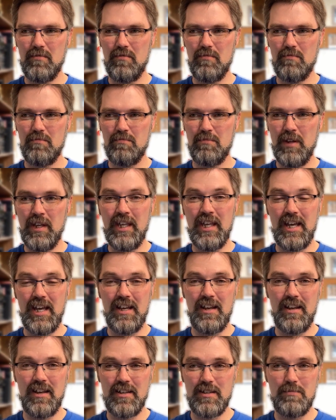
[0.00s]

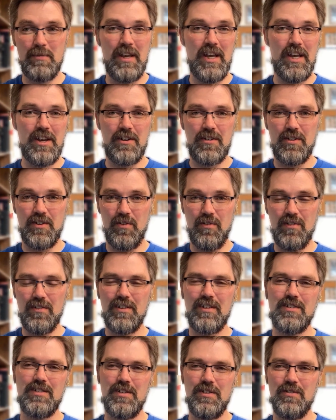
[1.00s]
begin to be introduced
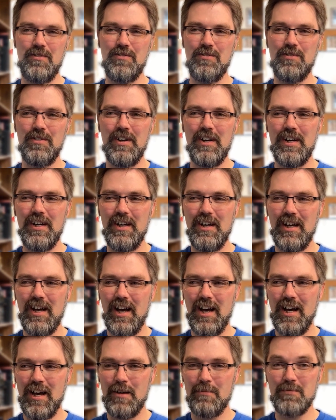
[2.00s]
to,
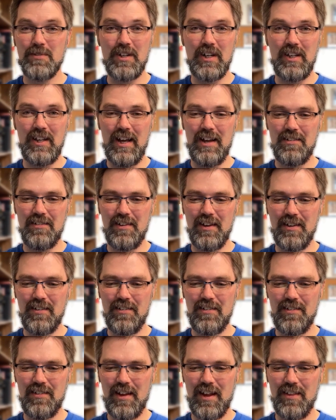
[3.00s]
um, to
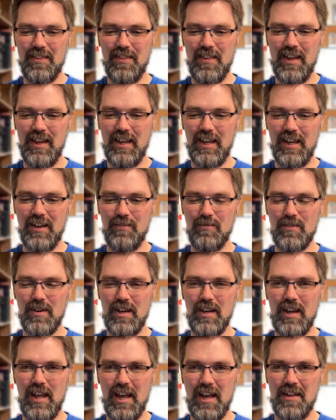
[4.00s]
classics. I think it
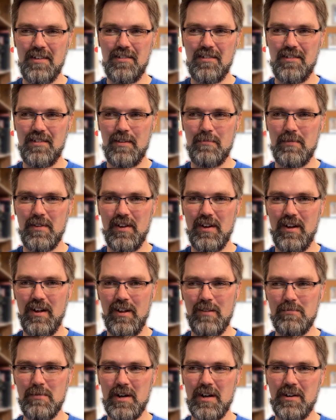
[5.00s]
has some of the
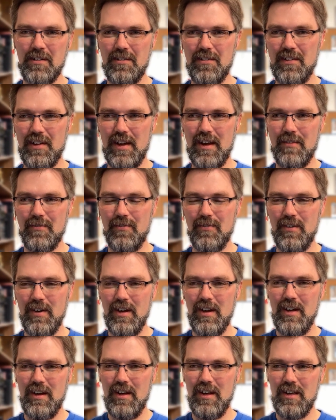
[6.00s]
hallmarks of
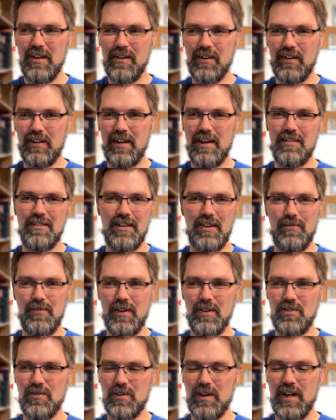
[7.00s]
your classic
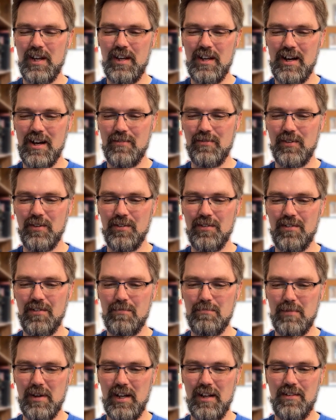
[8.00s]
Victorian novels,
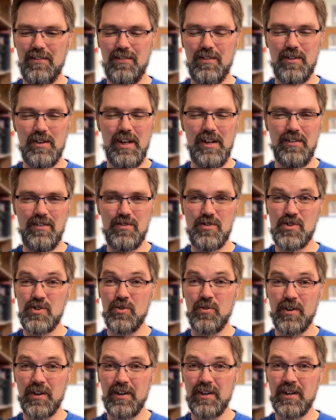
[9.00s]
but it's it's
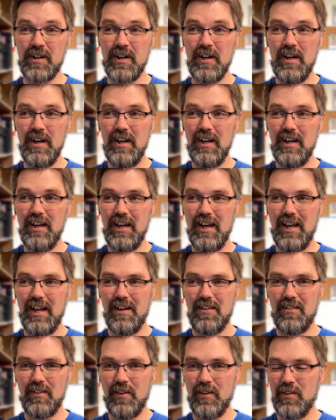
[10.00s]
shorter and
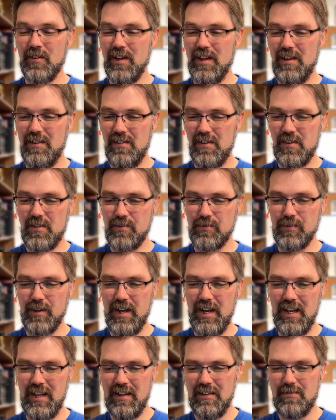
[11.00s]
it's a little easier to
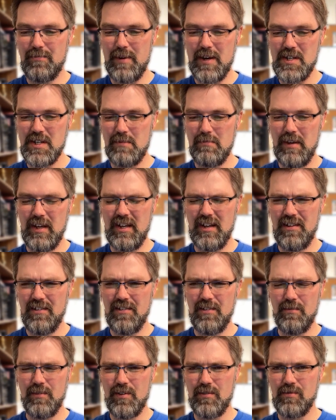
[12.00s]
read, especially because
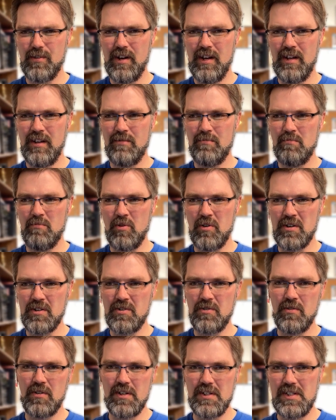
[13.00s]
it was written more
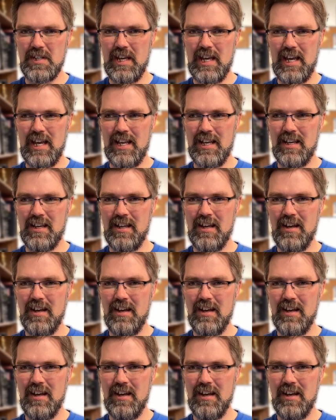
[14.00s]
towards the end